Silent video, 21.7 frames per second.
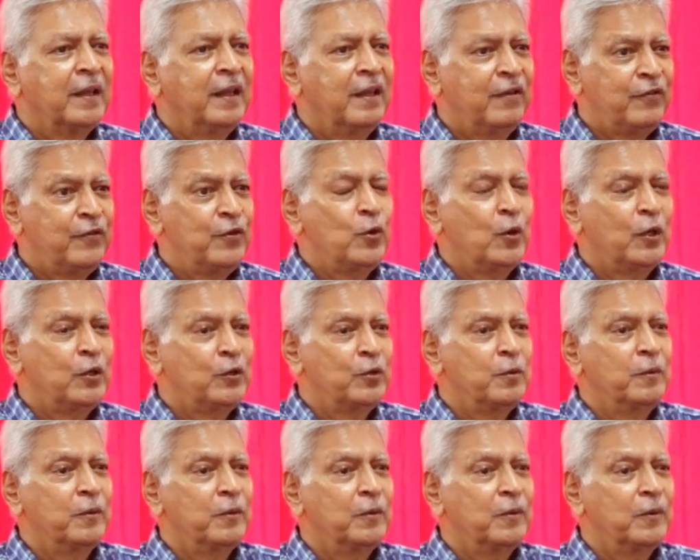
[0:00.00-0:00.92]
if you were
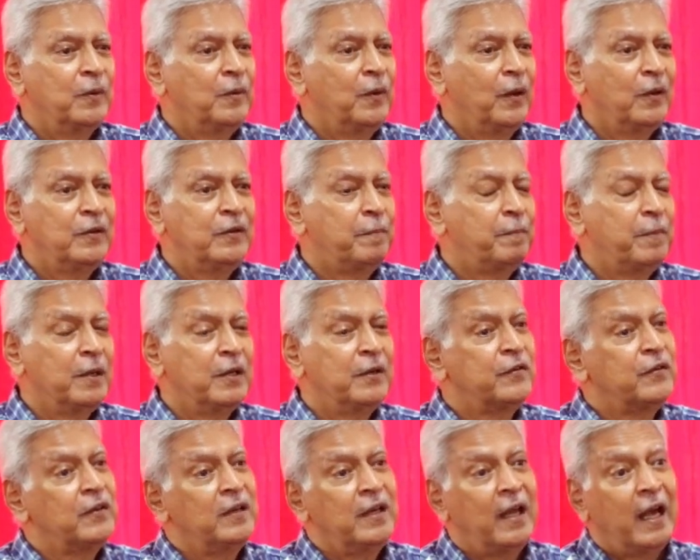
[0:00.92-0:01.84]
to, not the
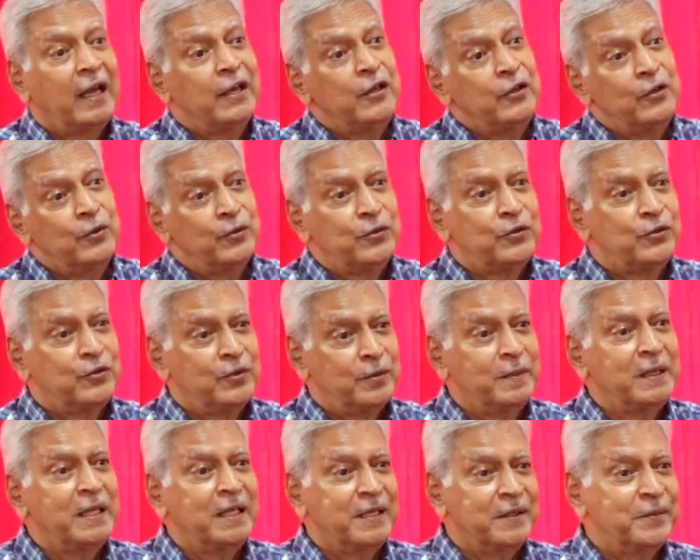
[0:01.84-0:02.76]
person I used to
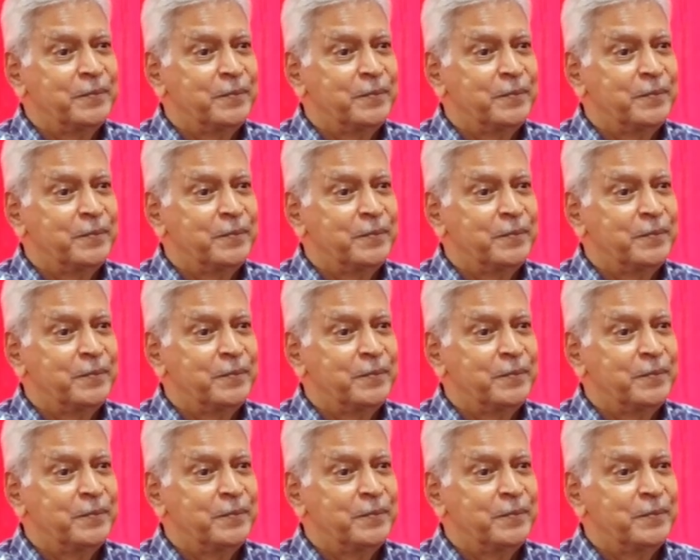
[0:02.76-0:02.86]
be.